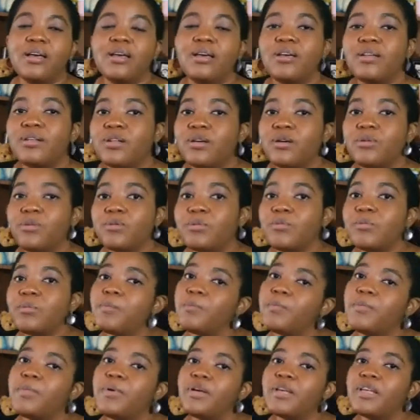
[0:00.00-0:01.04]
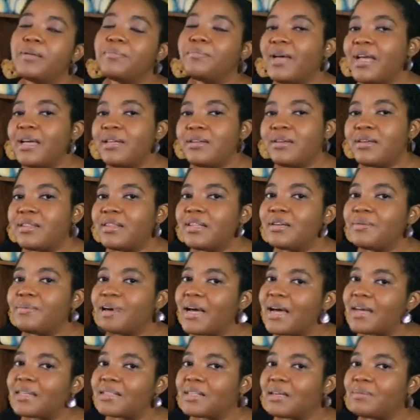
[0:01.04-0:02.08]
Now, you might not think we
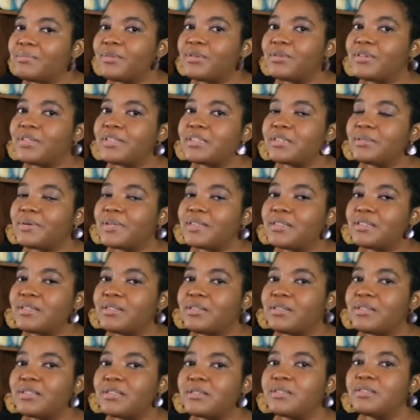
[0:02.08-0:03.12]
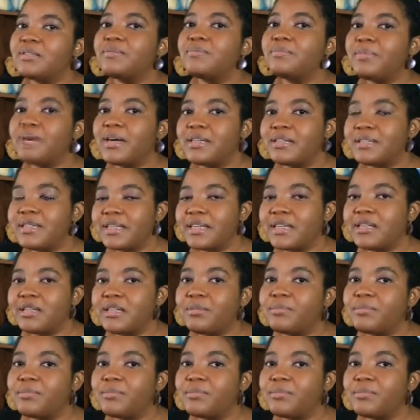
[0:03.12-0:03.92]
ask about these questions particularly,